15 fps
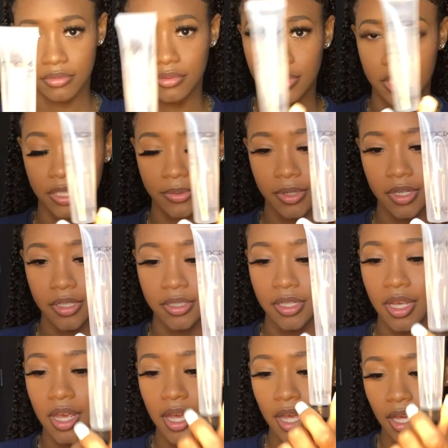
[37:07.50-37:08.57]
this one,
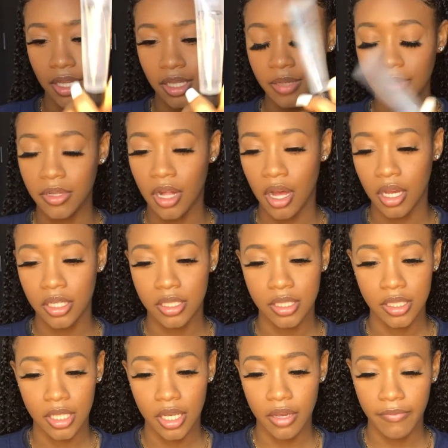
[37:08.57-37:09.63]
lip gloss
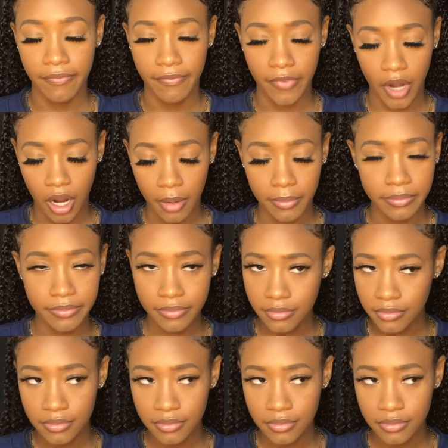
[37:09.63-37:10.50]
from,